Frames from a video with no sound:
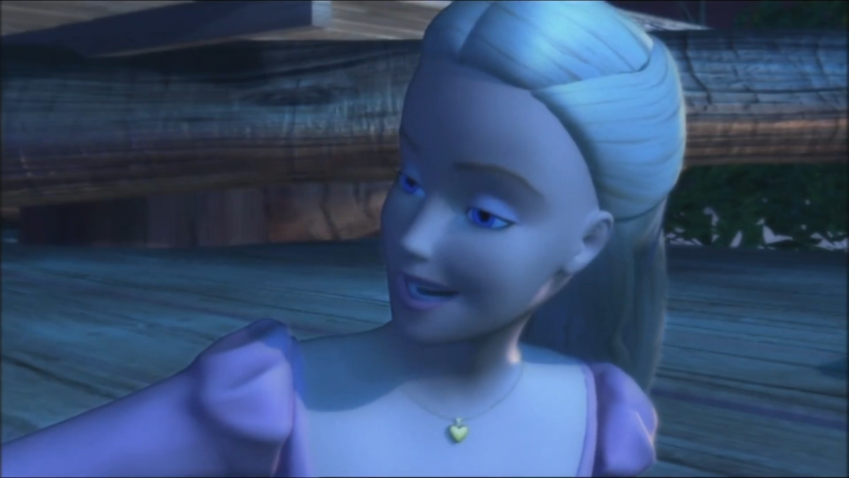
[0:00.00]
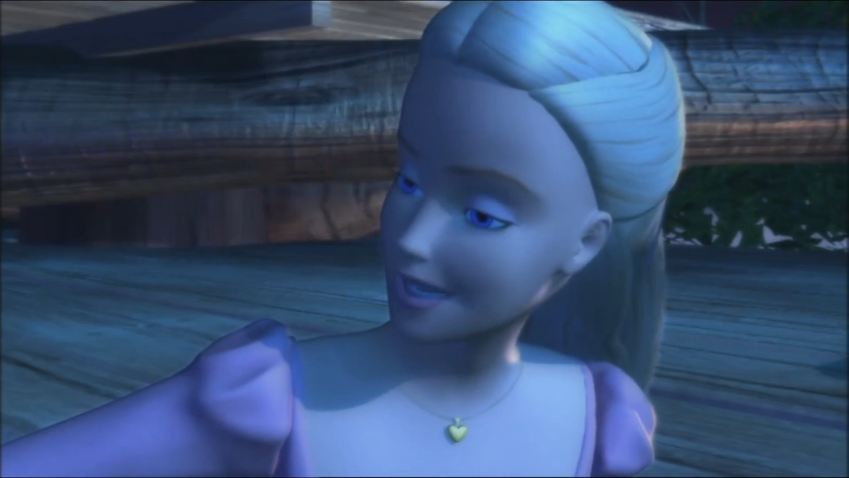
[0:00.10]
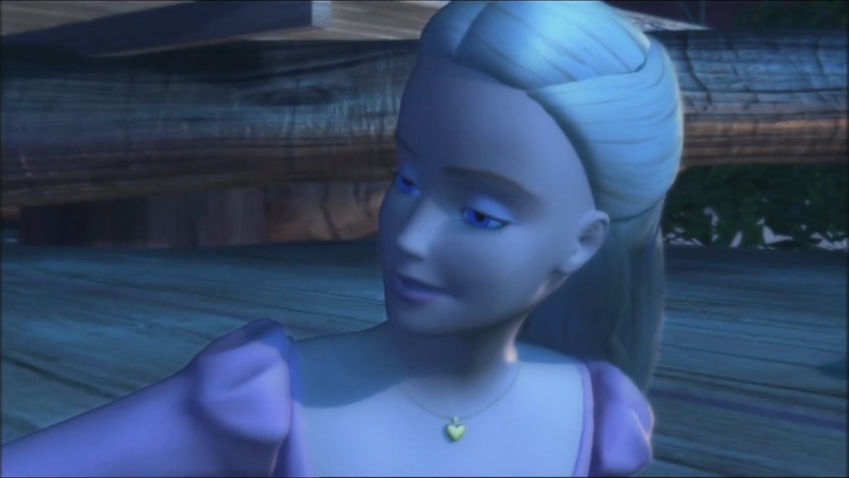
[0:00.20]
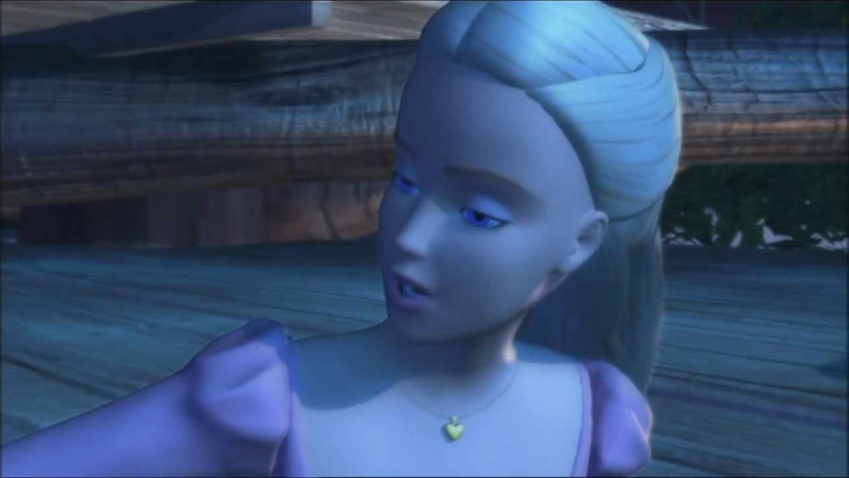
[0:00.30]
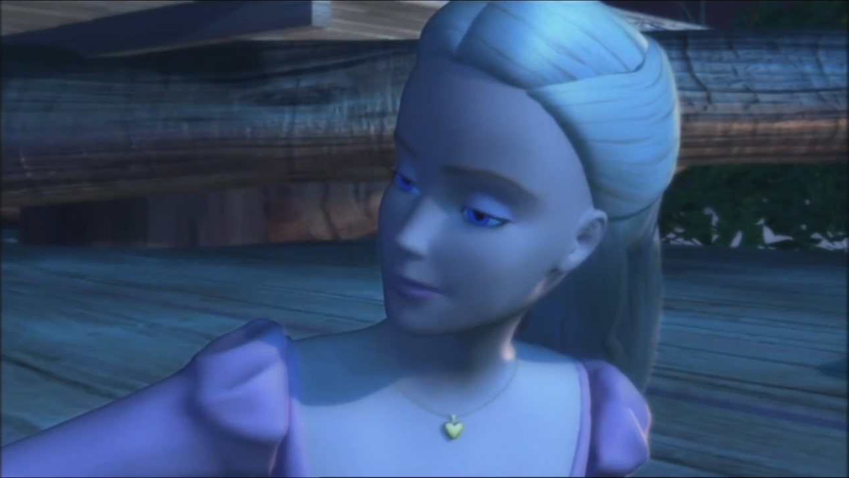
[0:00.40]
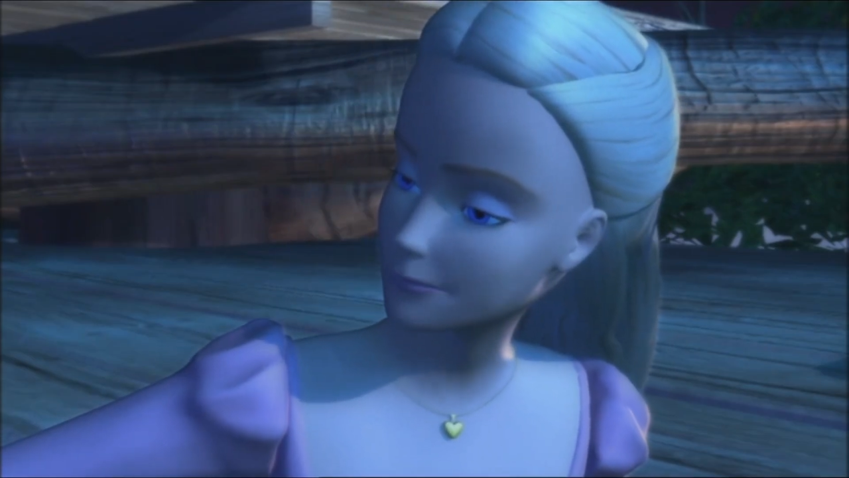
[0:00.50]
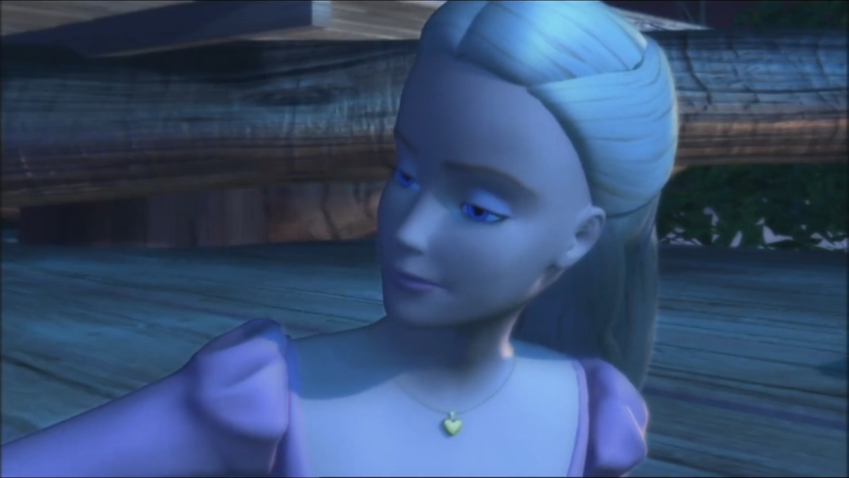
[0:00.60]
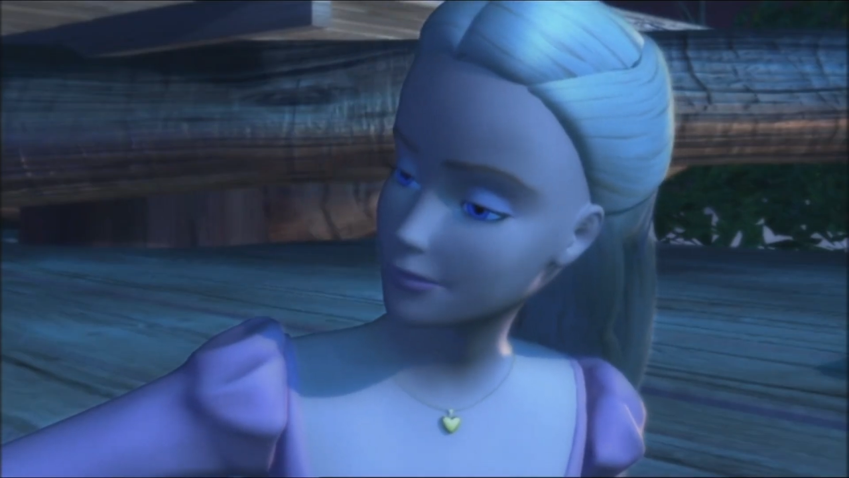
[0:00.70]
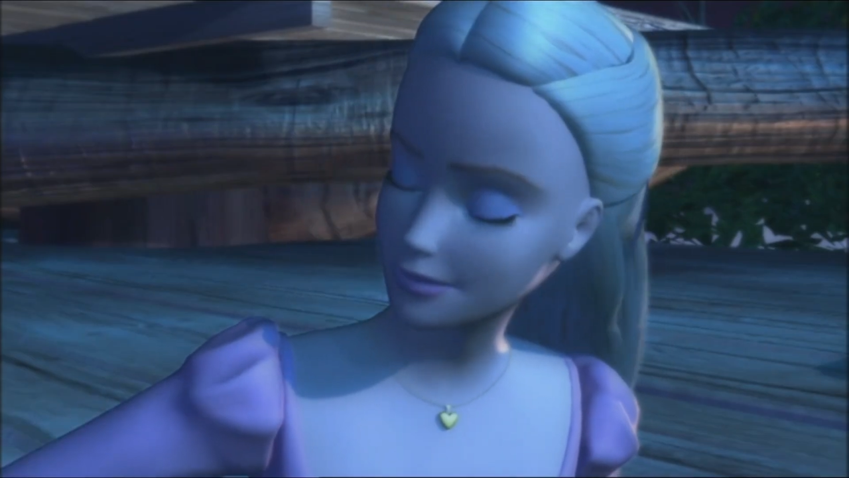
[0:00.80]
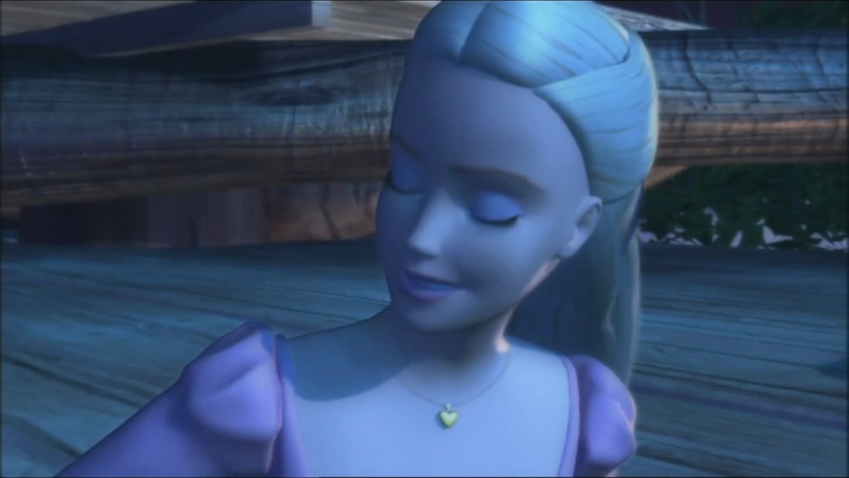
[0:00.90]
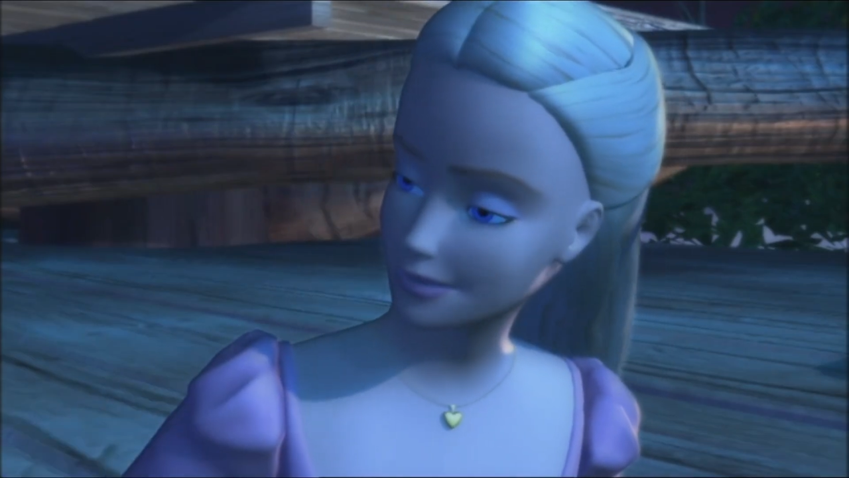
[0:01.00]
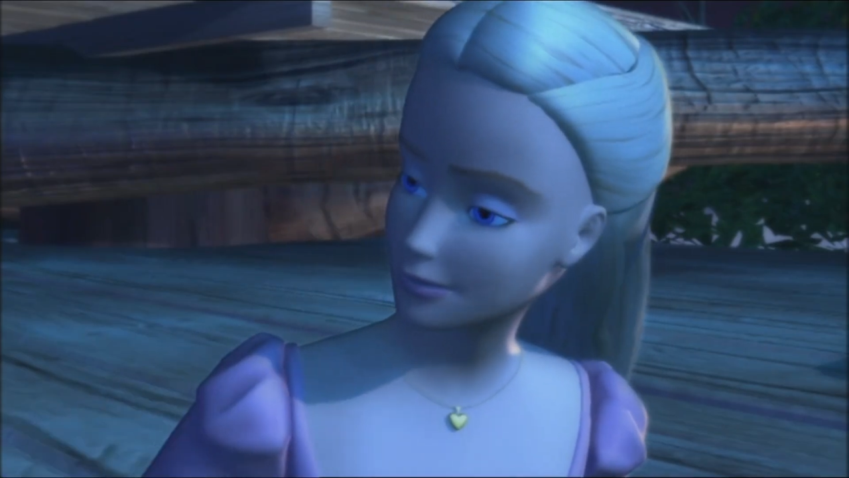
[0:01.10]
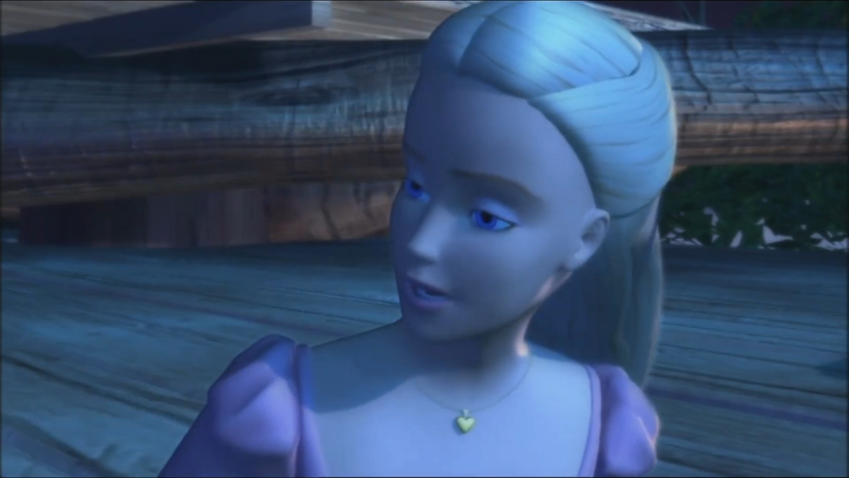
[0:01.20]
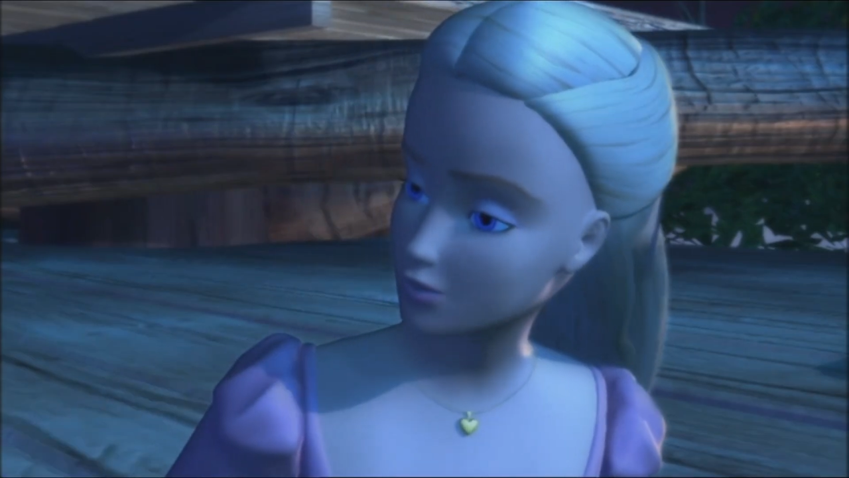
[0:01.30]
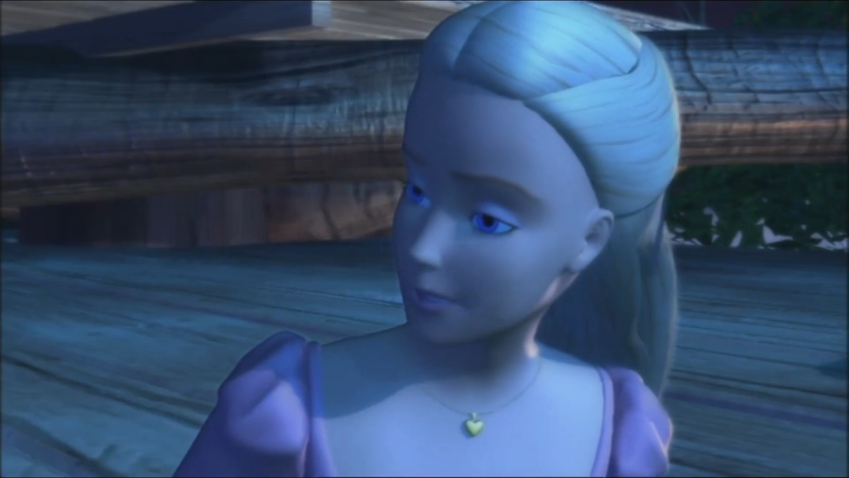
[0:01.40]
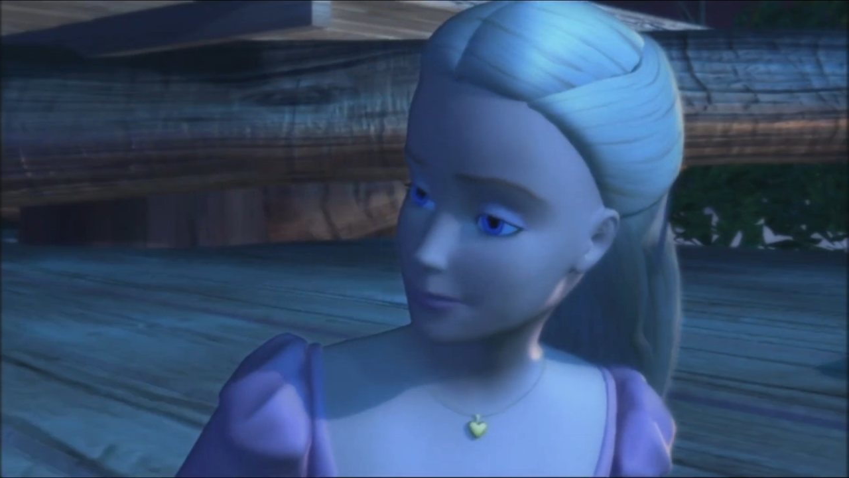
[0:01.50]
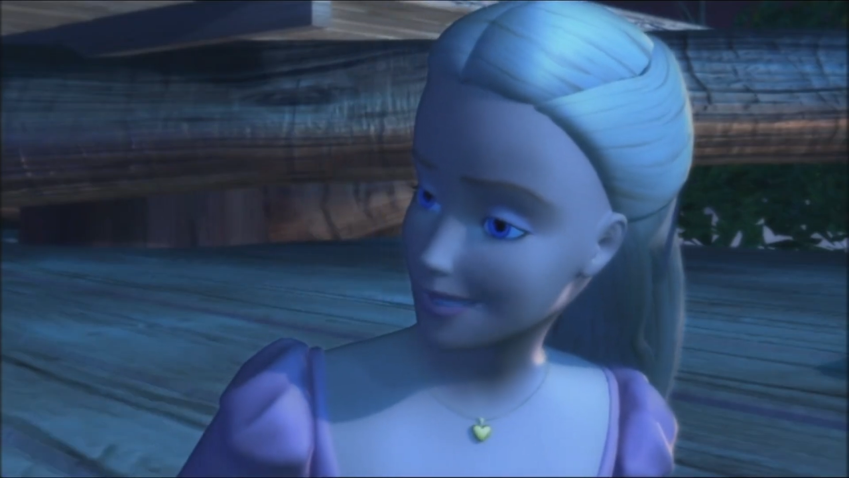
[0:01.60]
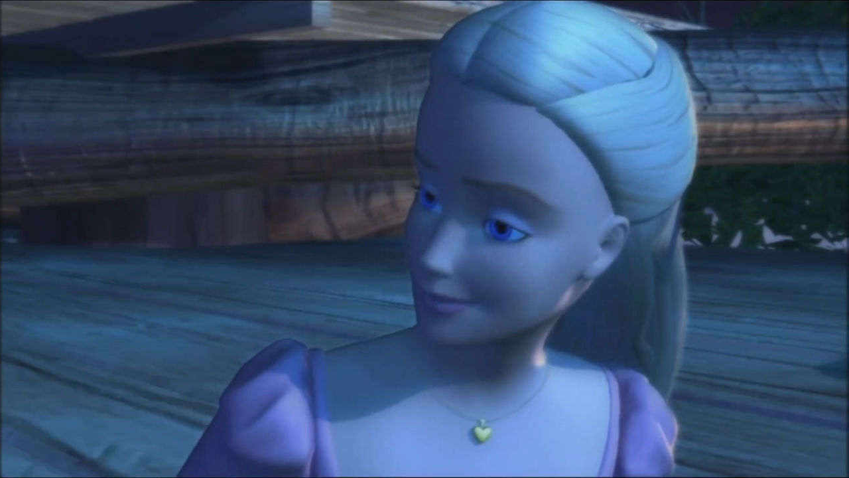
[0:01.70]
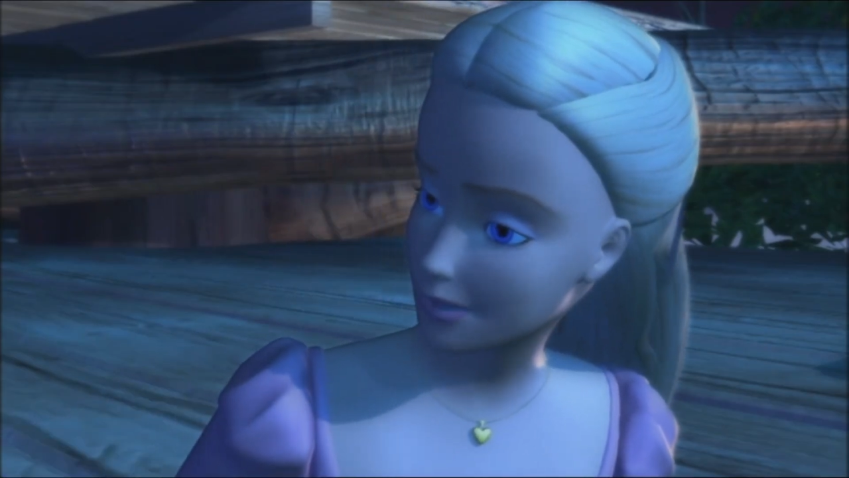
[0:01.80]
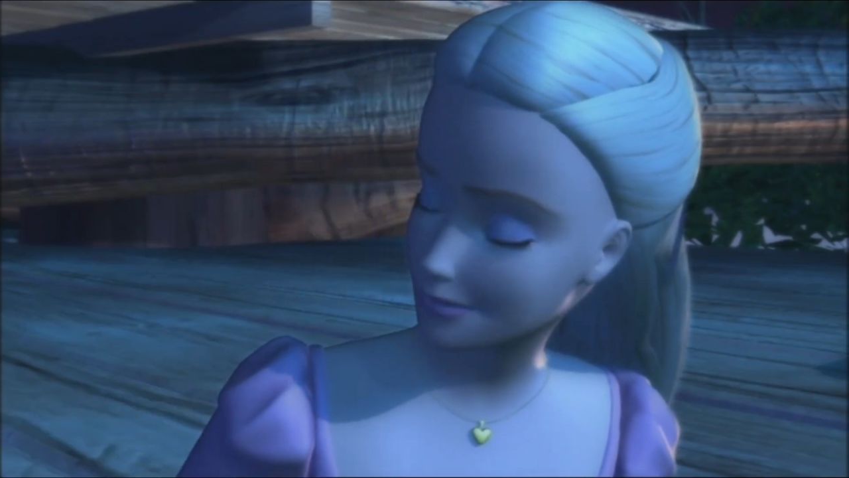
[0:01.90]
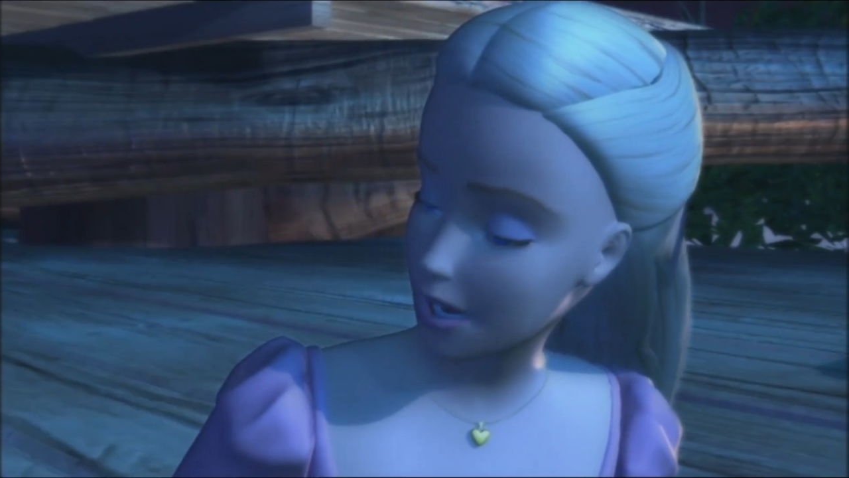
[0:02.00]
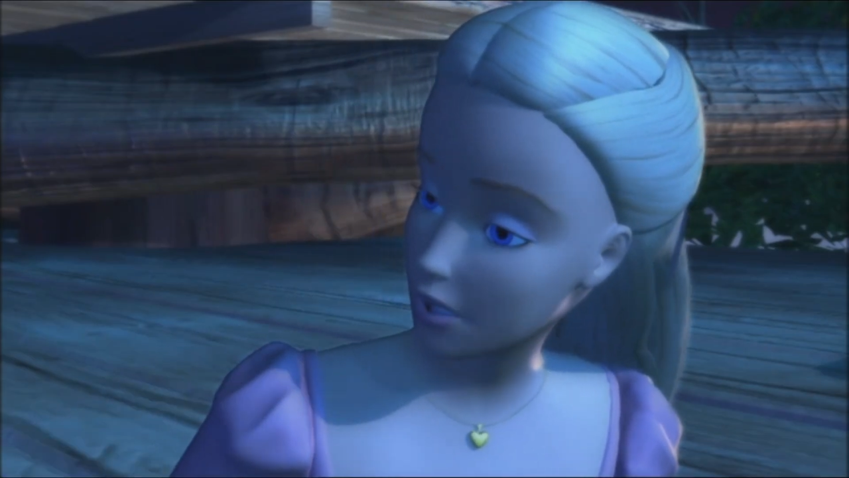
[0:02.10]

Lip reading: kingdom. Isn't that what princes